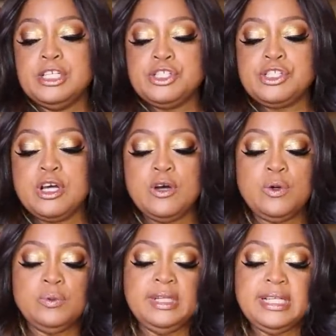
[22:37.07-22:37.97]

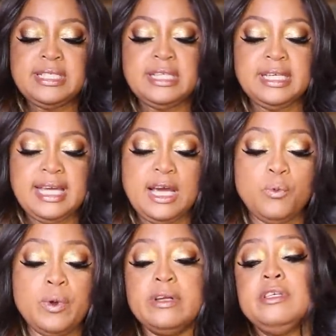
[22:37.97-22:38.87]
So let's look
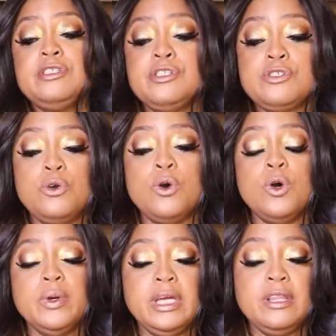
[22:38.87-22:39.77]
at where this is
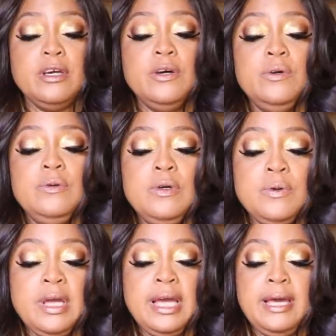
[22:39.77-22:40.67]
going though,
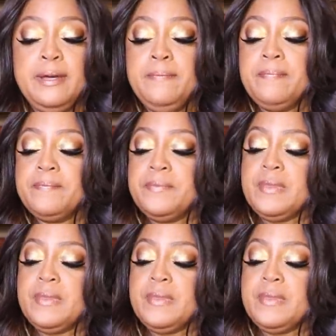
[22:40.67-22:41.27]
okay?